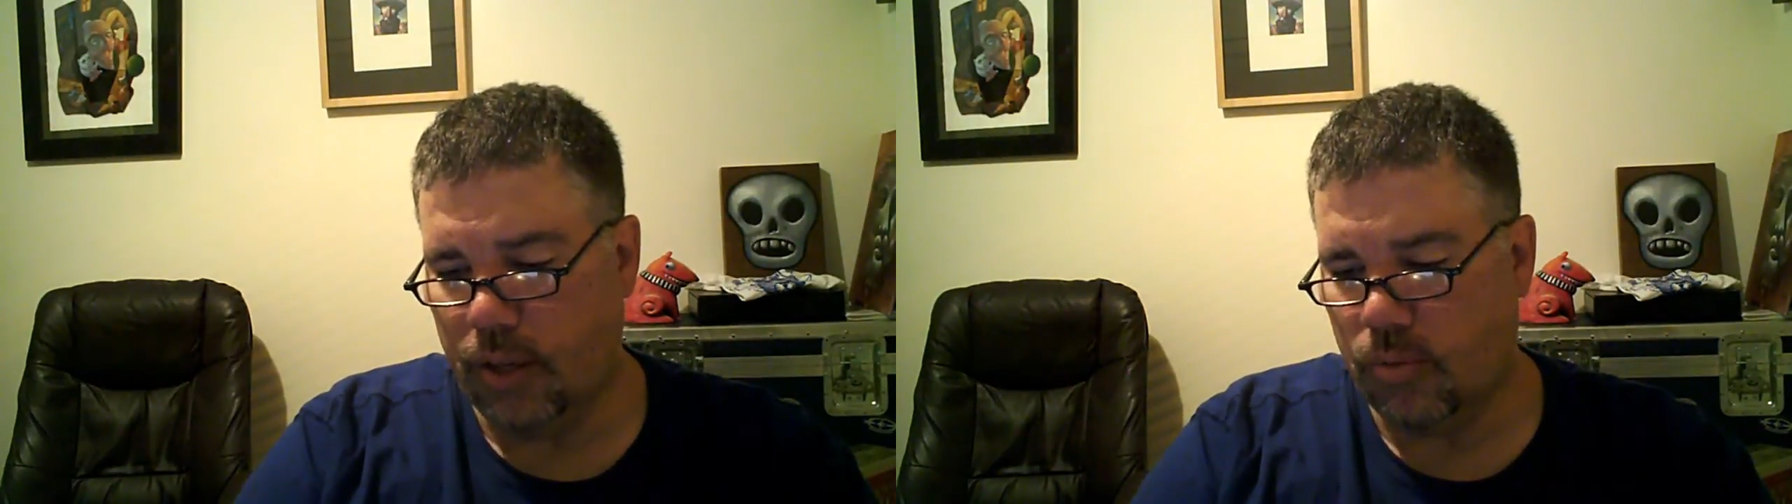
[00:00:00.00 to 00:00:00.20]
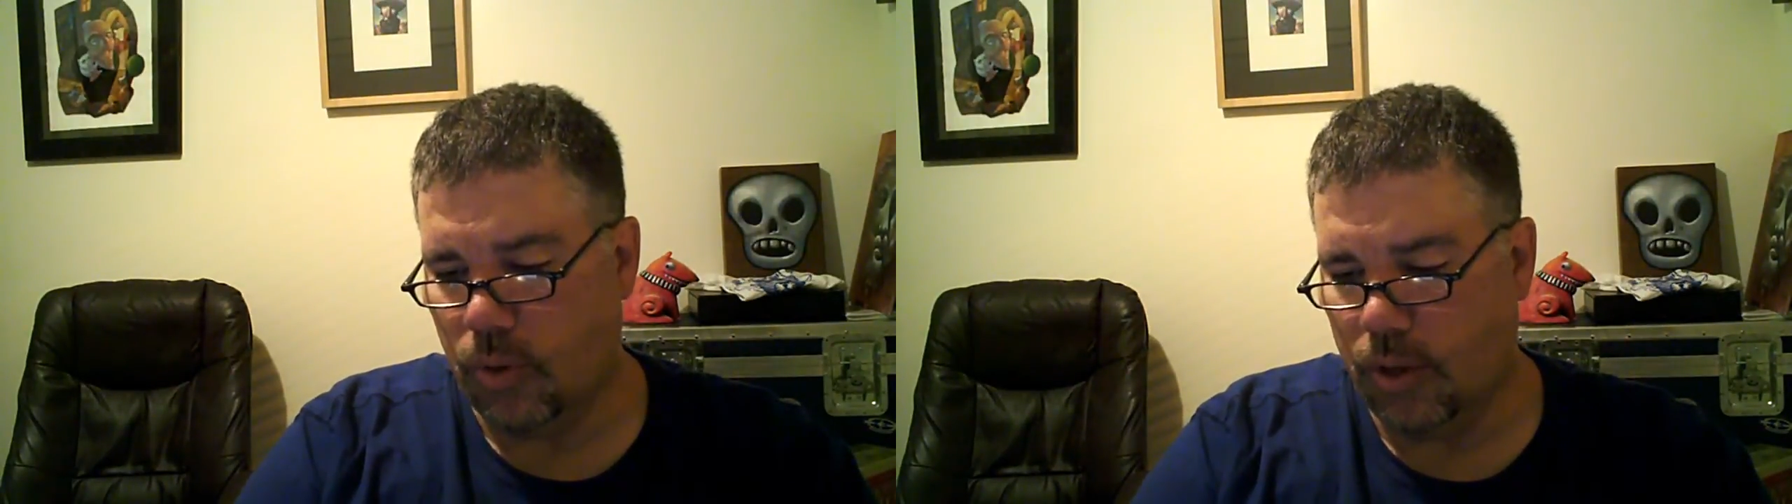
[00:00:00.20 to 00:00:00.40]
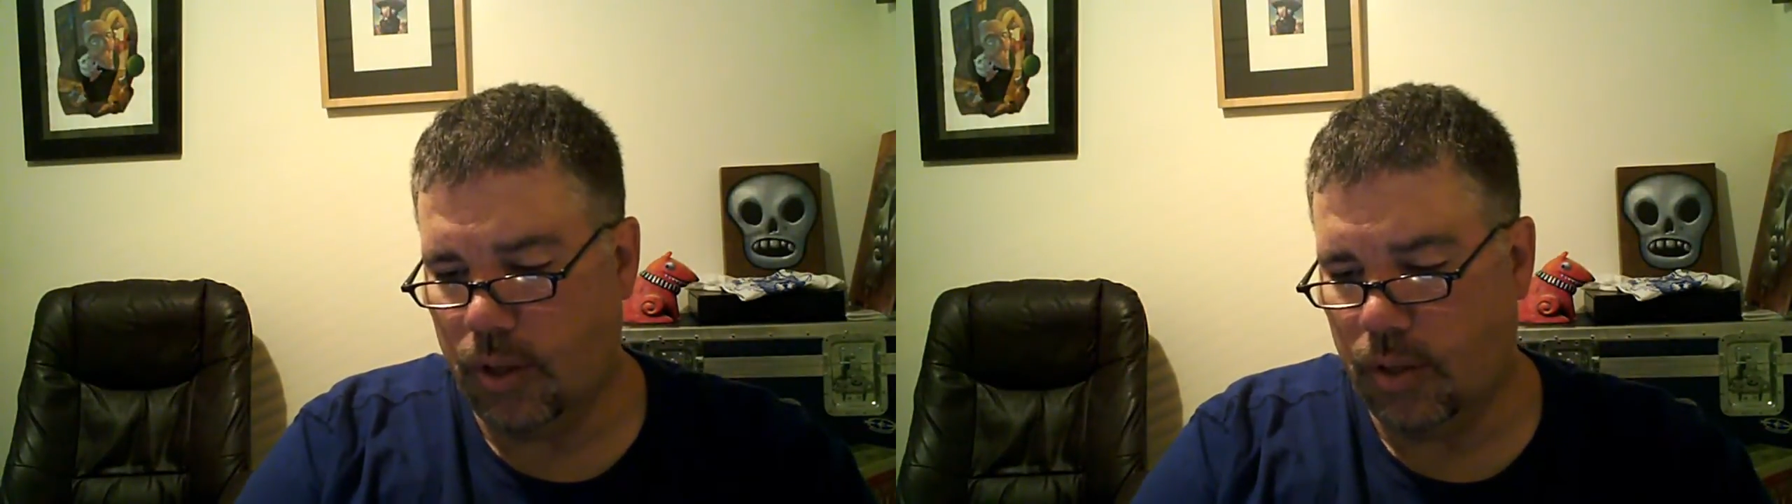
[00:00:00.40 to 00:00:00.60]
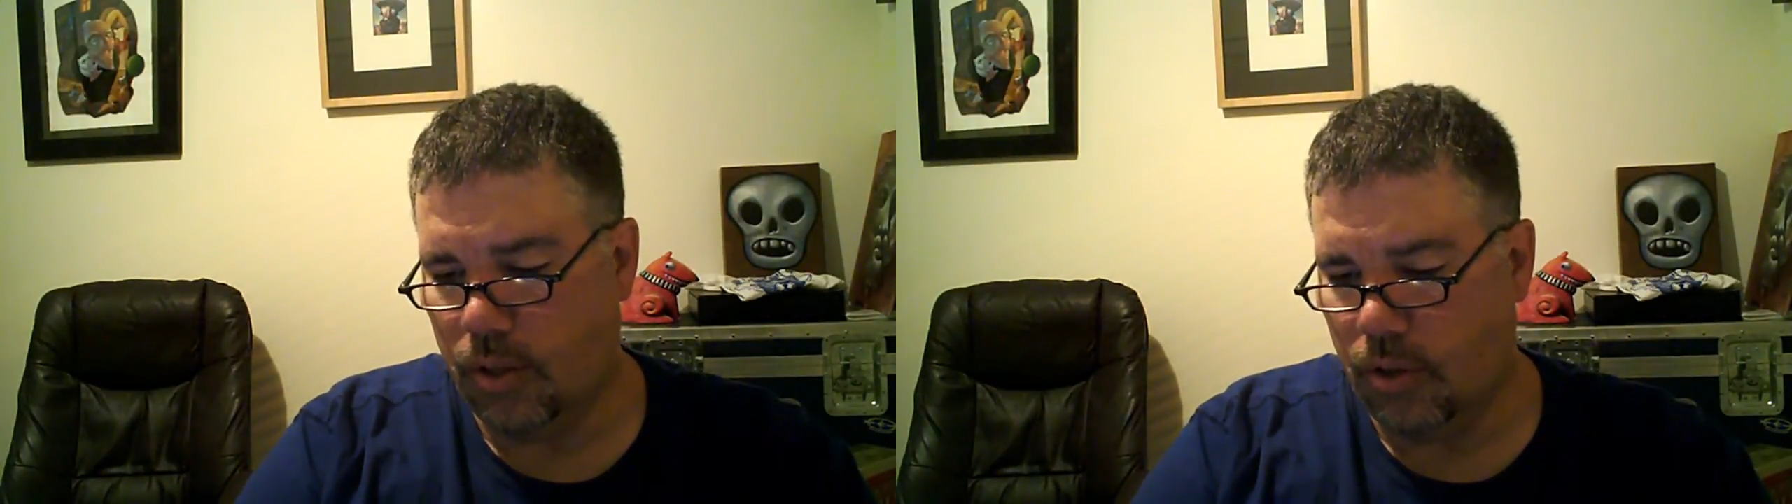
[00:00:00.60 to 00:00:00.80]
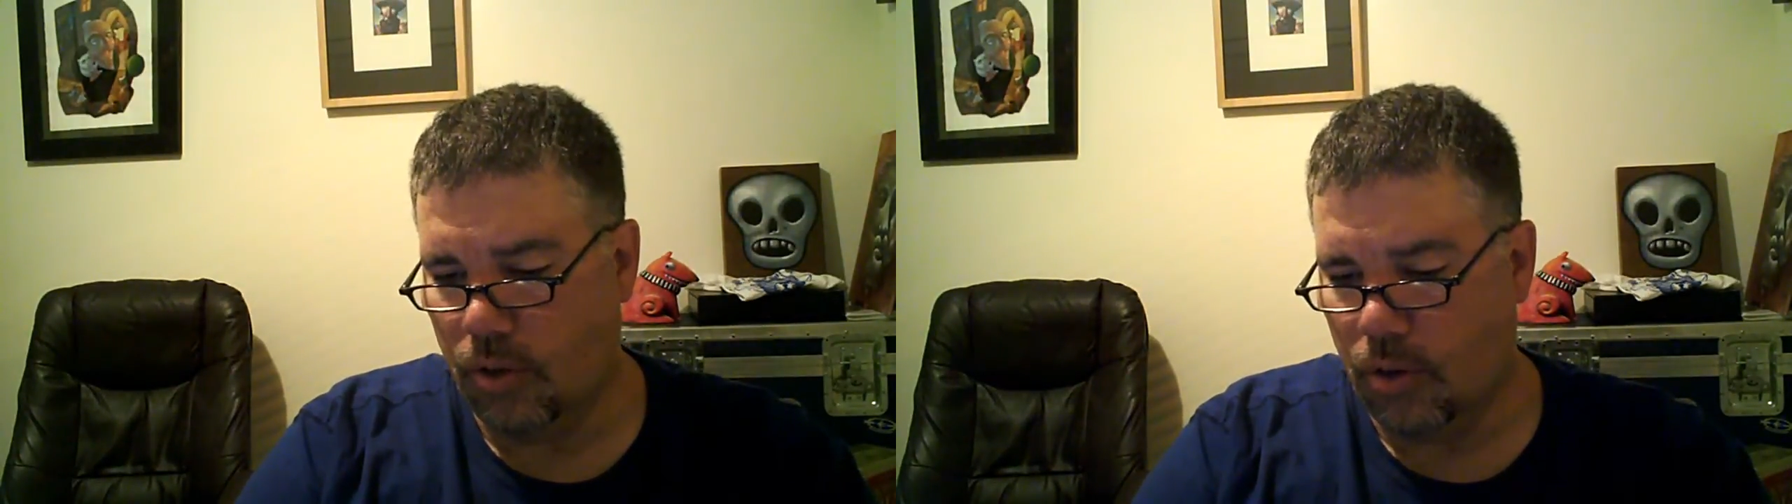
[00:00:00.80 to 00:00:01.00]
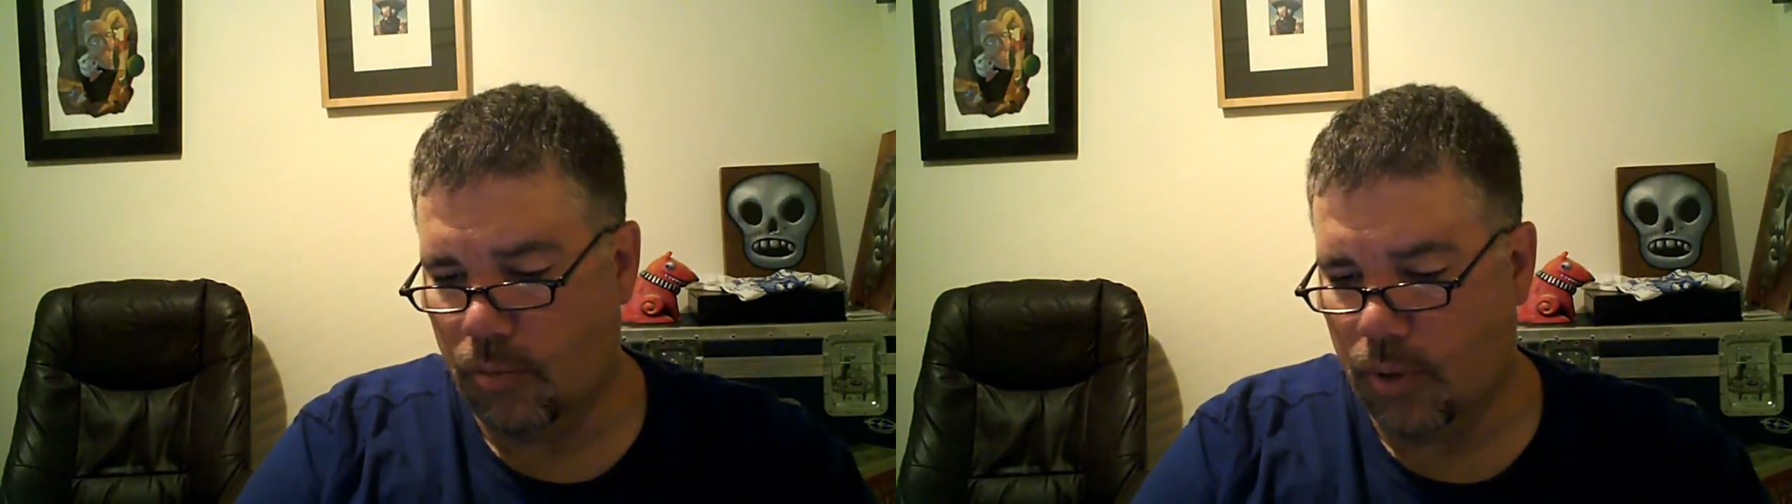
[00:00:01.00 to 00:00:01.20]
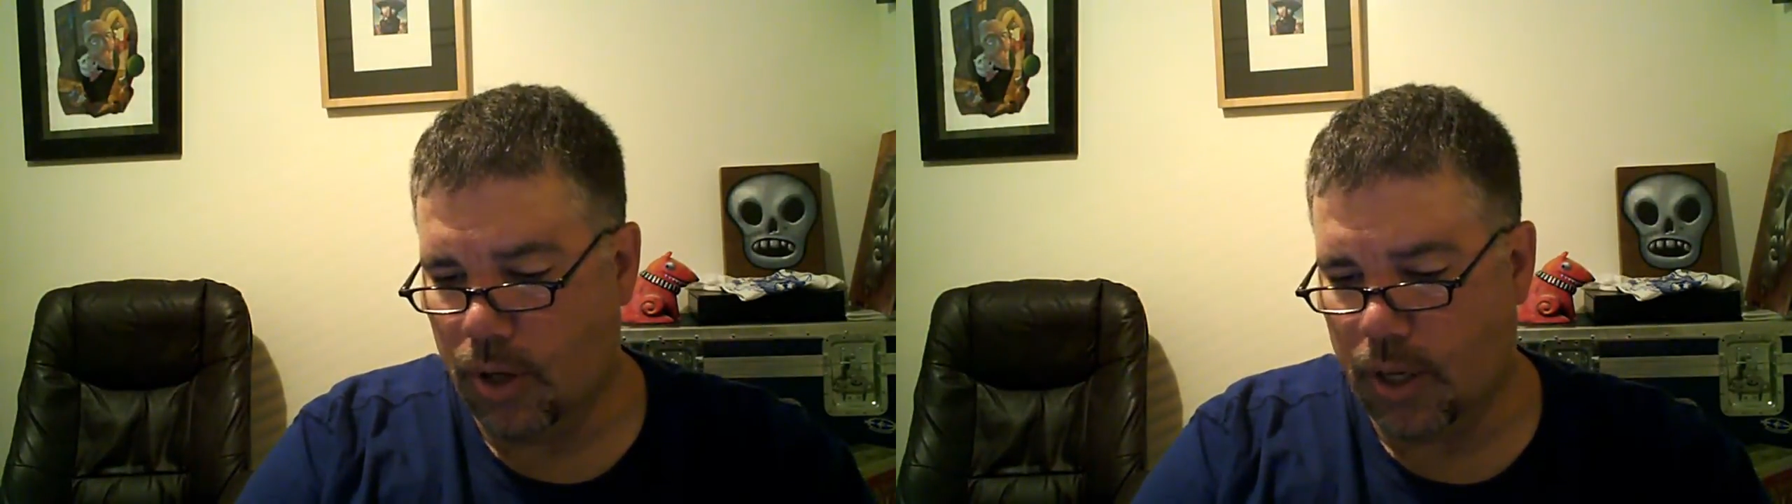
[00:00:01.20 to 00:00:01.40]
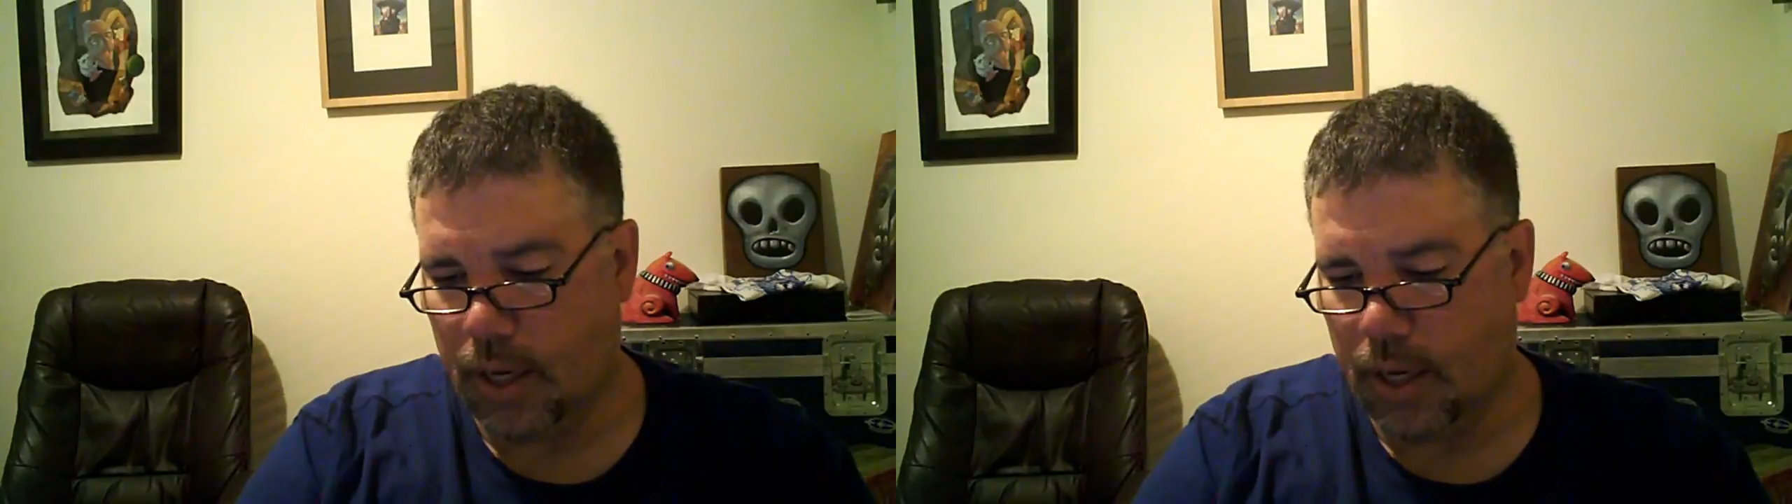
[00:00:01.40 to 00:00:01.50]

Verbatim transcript: worth it to do your own book?